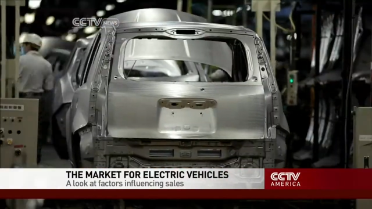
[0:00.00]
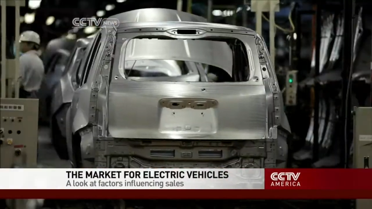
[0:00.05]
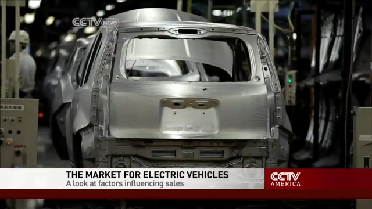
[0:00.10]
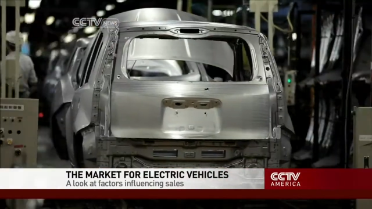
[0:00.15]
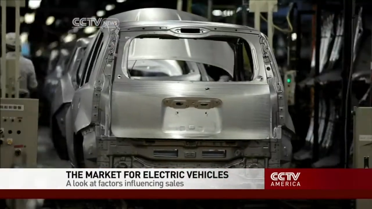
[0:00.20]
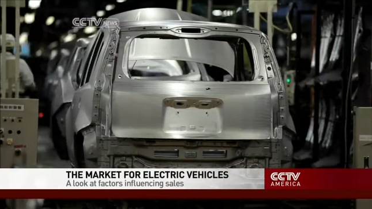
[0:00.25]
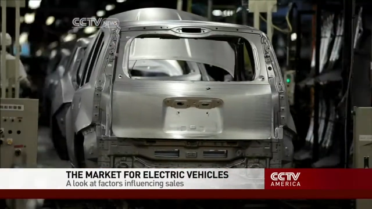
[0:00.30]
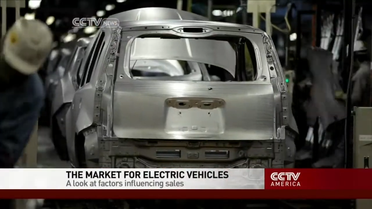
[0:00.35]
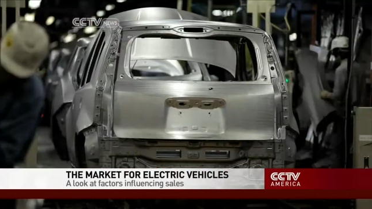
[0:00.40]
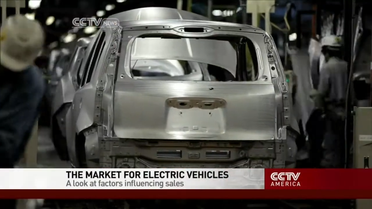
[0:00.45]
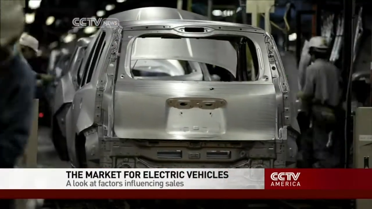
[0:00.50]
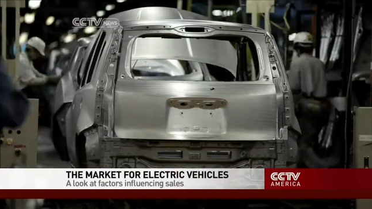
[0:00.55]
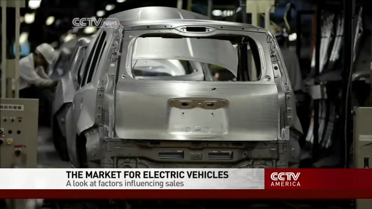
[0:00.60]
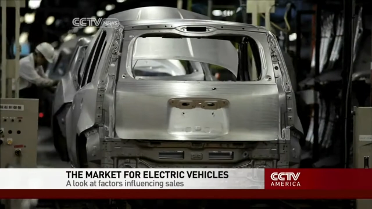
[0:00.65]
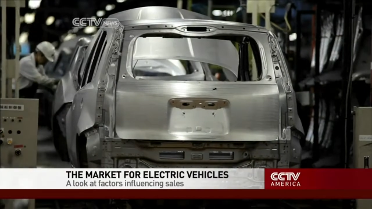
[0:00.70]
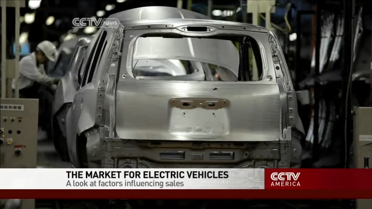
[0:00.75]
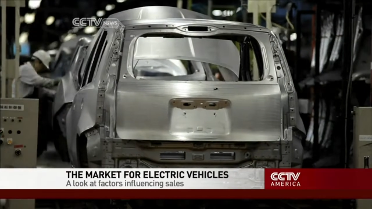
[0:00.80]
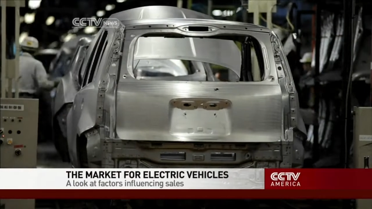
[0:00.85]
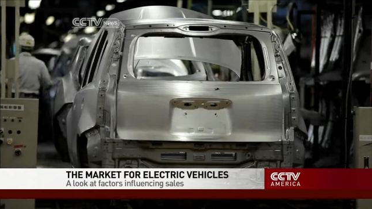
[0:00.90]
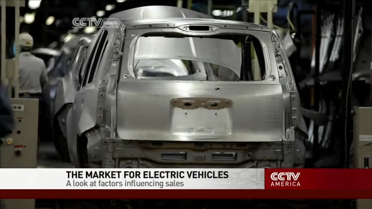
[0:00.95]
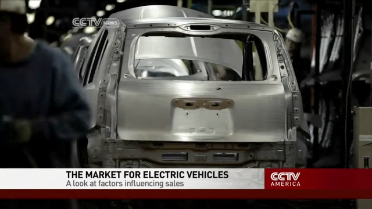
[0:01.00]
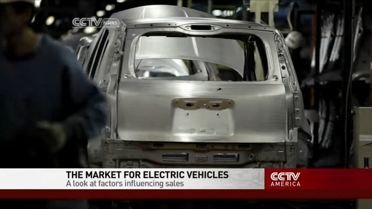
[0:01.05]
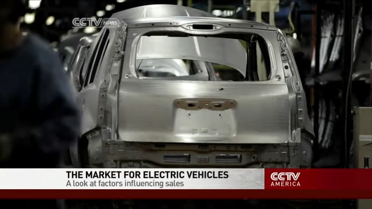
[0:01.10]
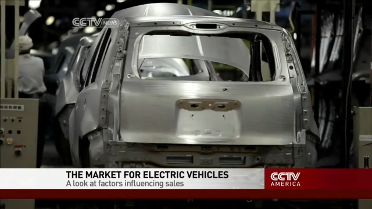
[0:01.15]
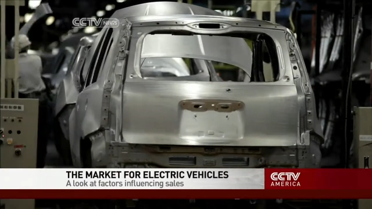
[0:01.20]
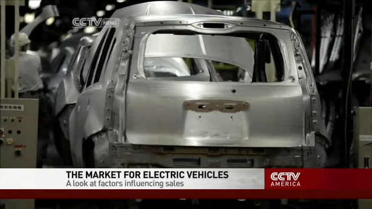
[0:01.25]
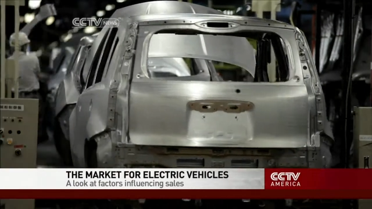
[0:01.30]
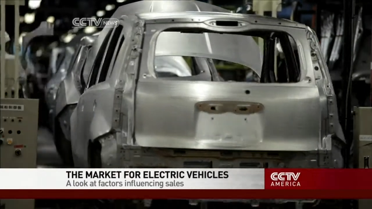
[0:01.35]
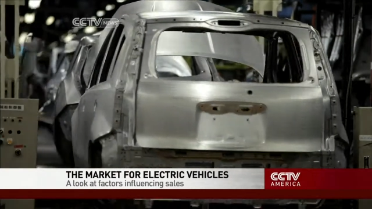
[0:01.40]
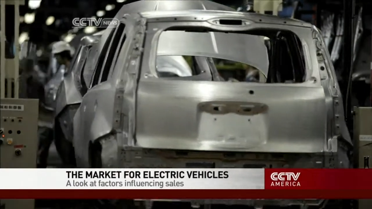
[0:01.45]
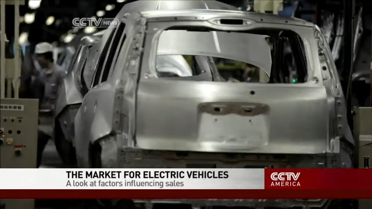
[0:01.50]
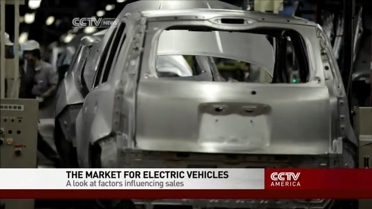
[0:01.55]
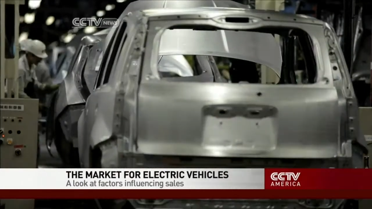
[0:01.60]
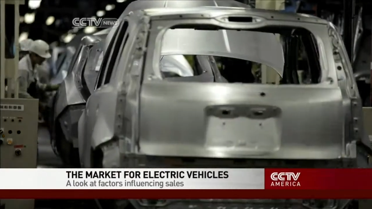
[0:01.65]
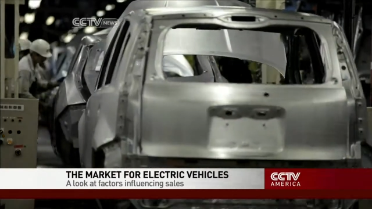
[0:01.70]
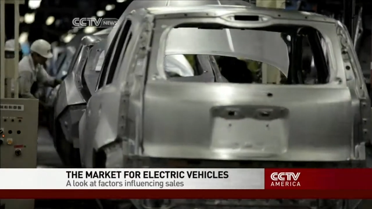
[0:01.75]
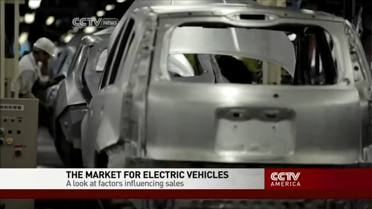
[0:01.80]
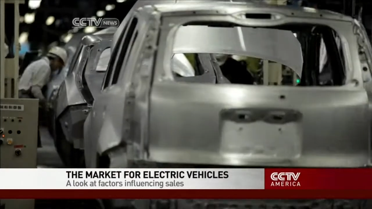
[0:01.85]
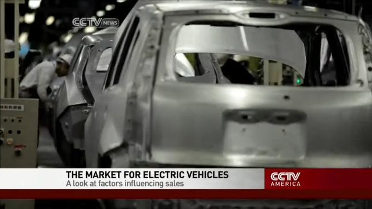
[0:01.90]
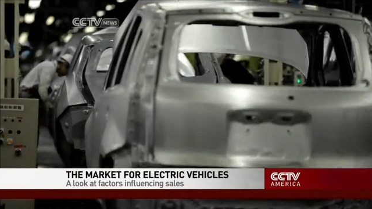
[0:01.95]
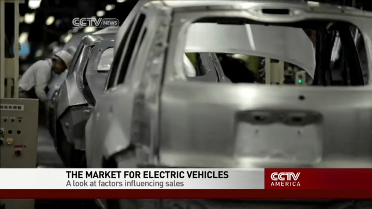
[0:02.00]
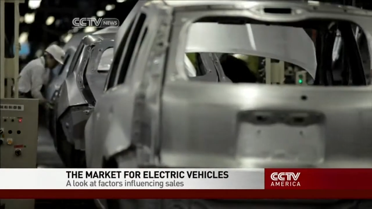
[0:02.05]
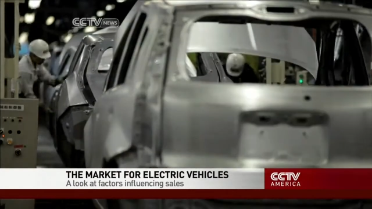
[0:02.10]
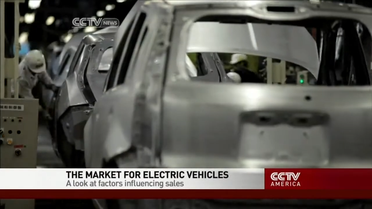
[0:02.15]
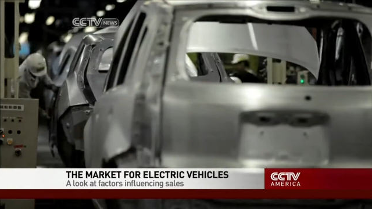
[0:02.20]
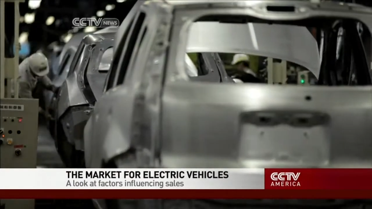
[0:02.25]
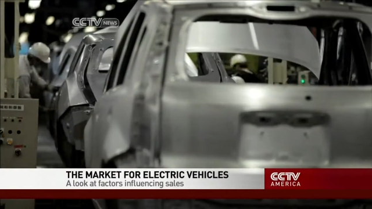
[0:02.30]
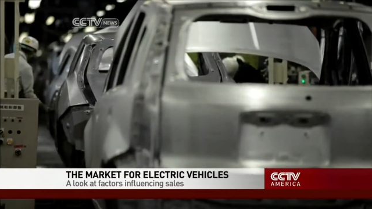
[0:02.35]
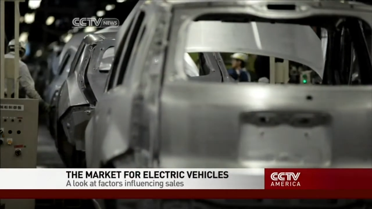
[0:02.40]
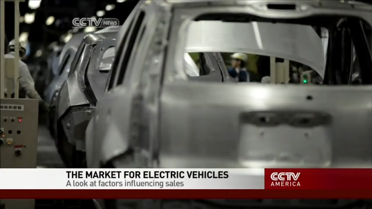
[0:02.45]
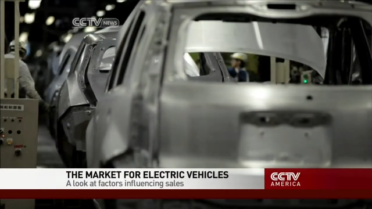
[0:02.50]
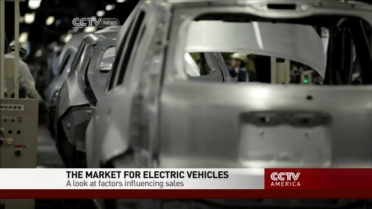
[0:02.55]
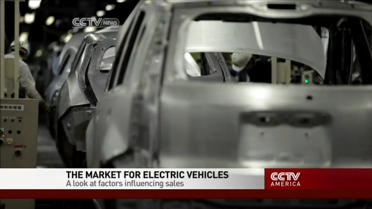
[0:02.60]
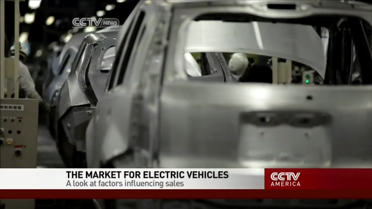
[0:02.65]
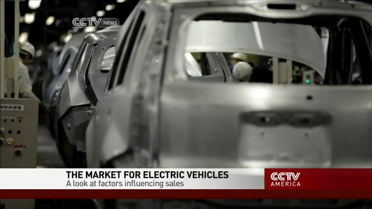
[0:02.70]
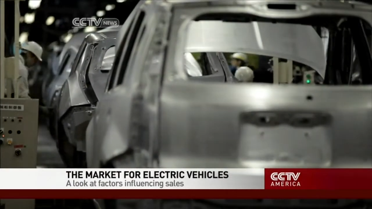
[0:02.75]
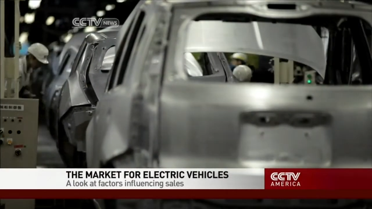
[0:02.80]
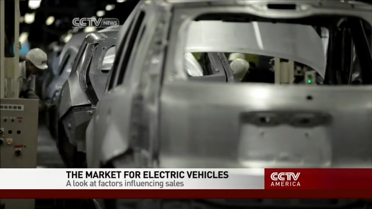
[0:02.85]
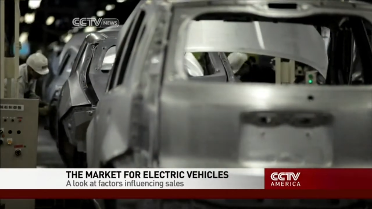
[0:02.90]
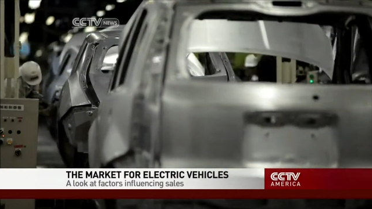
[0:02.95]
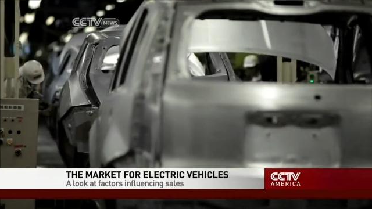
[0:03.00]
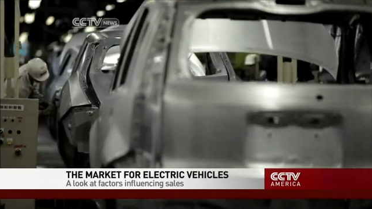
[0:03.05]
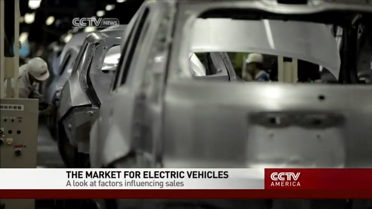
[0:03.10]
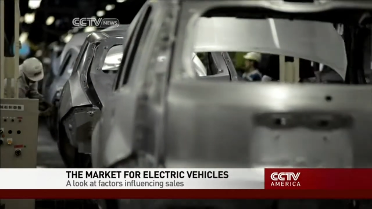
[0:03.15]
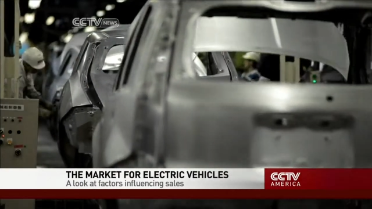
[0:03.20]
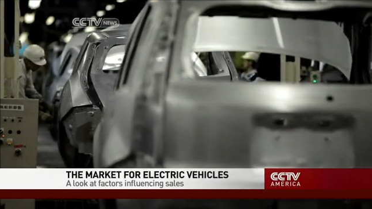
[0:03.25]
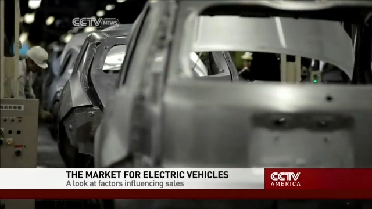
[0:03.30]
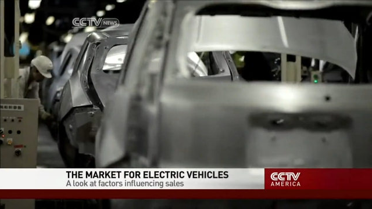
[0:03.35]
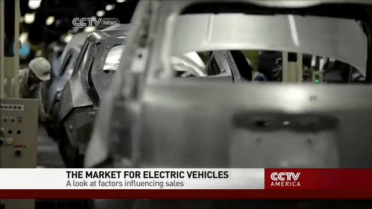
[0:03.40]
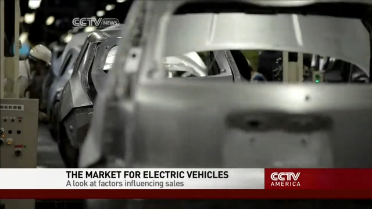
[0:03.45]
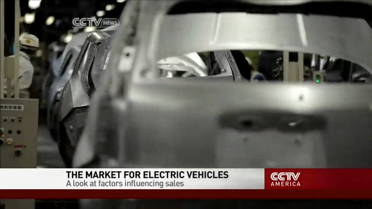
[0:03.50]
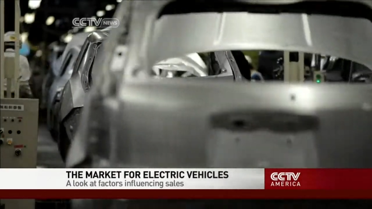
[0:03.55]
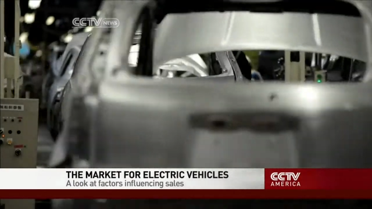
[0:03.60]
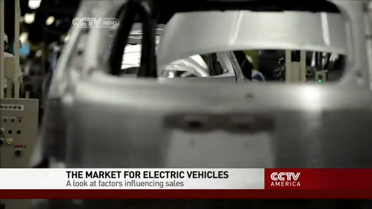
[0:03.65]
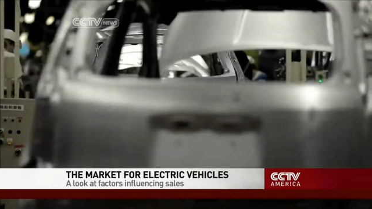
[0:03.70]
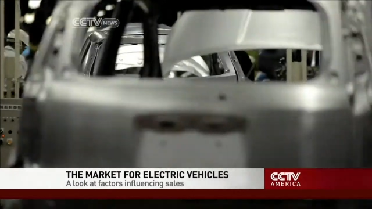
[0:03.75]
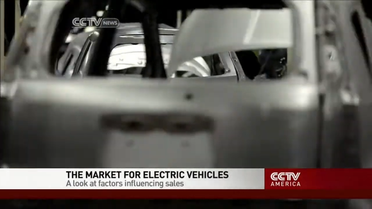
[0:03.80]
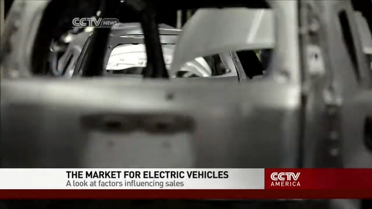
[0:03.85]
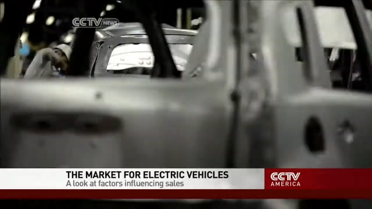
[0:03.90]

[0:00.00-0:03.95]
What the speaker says: No face is visible, so there are no lips to read.